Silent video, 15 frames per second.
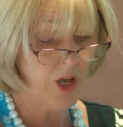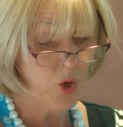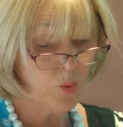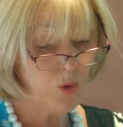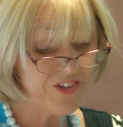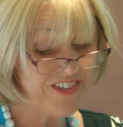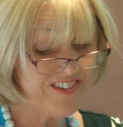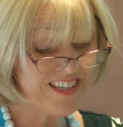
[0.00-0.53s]

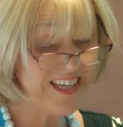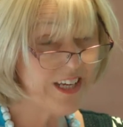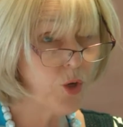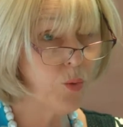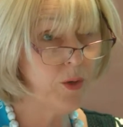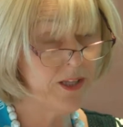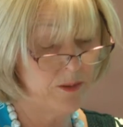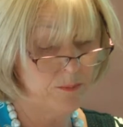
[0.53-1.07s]
What is
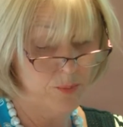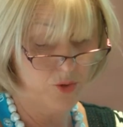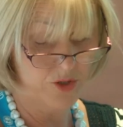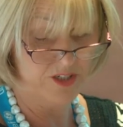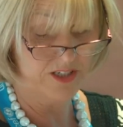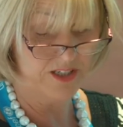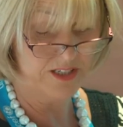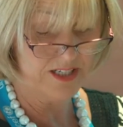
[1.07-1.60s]
equally
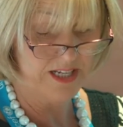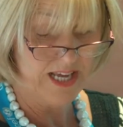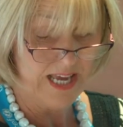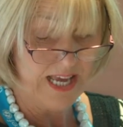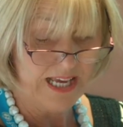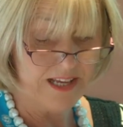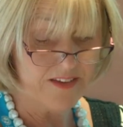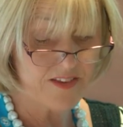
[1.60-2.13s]
important
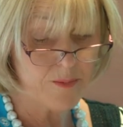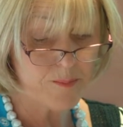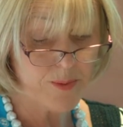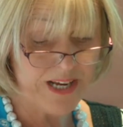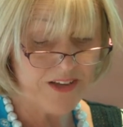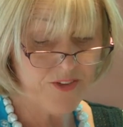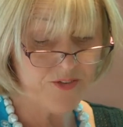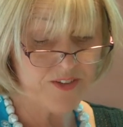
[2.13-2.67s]
is that
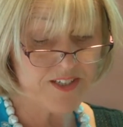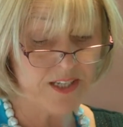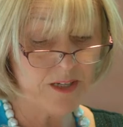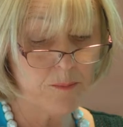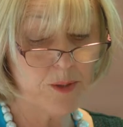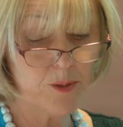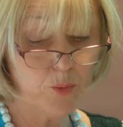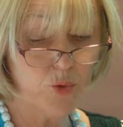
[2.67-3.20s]

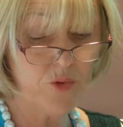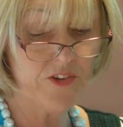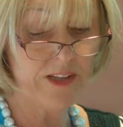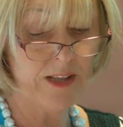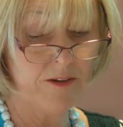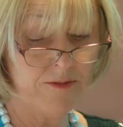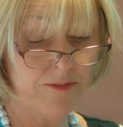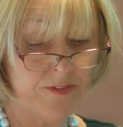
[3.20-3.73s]
breastfeeding promotes
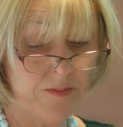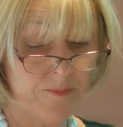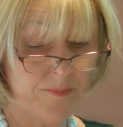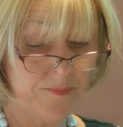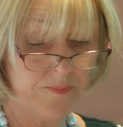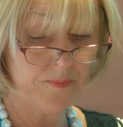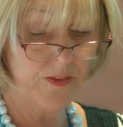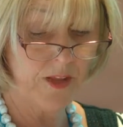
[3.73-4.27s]
love.
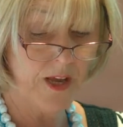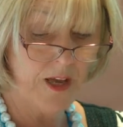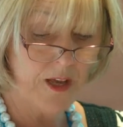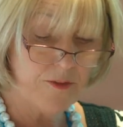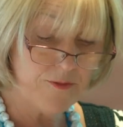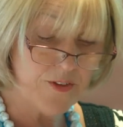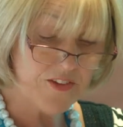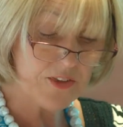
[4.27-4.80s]

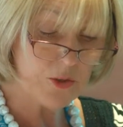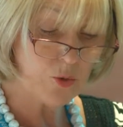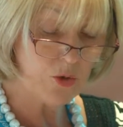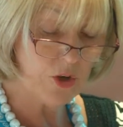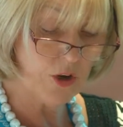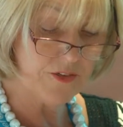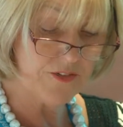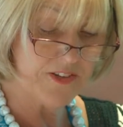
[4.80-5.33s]
Physical
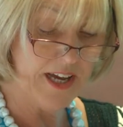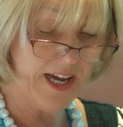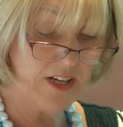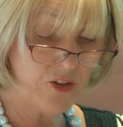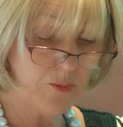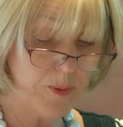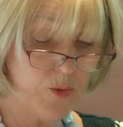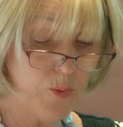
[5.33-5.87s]

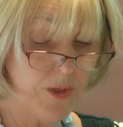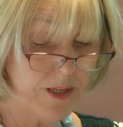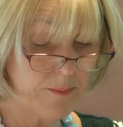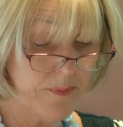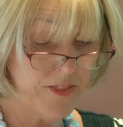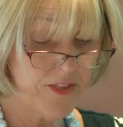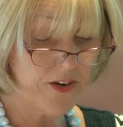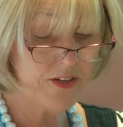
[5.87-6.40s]
contact between a
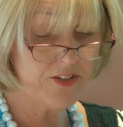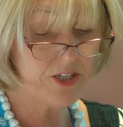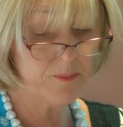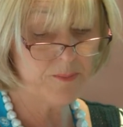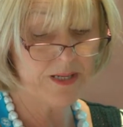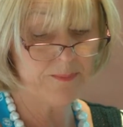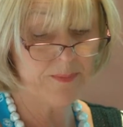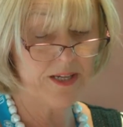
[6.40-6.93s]
mother and her
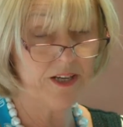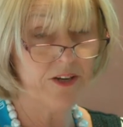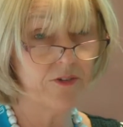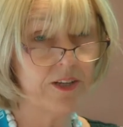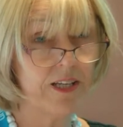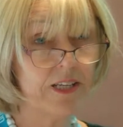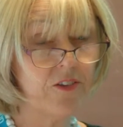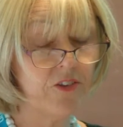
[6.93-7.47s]
baby
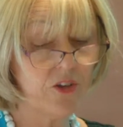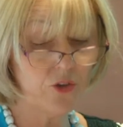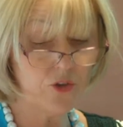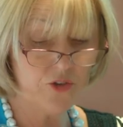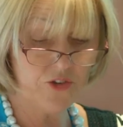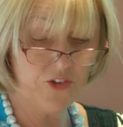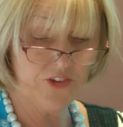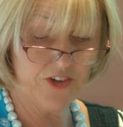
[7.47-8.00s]
release
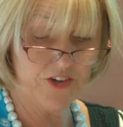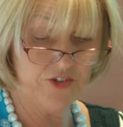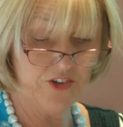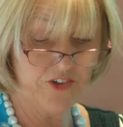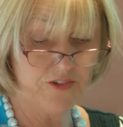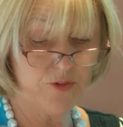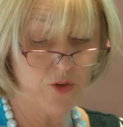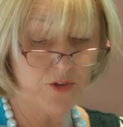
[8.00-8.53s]
huge
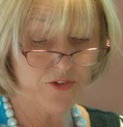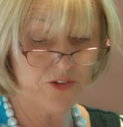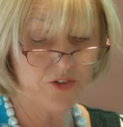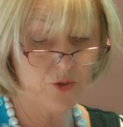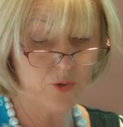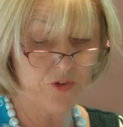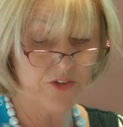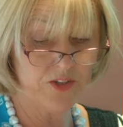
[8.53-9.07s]
surges of
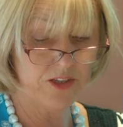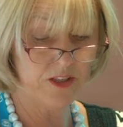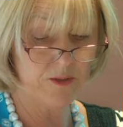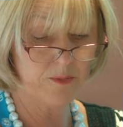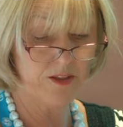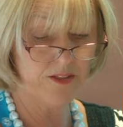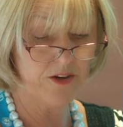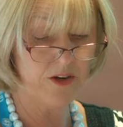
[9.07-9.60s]
oxytocin in the
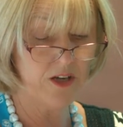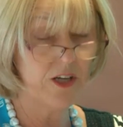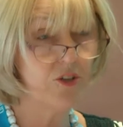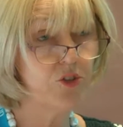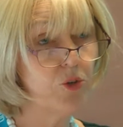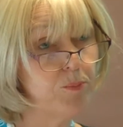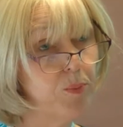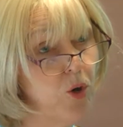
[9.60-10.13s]
mother
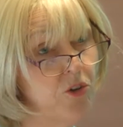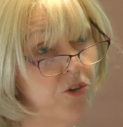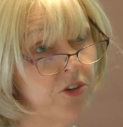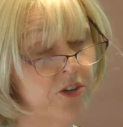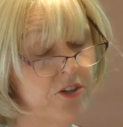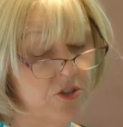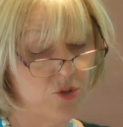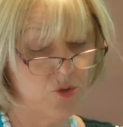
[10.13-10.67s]
to bond
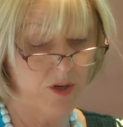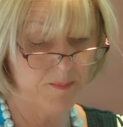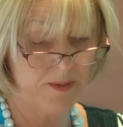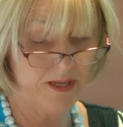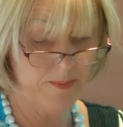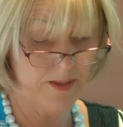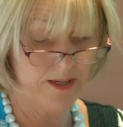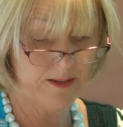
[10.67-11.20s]
her to her
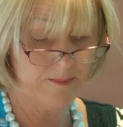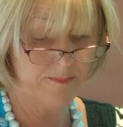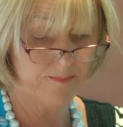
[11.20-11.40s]
baby.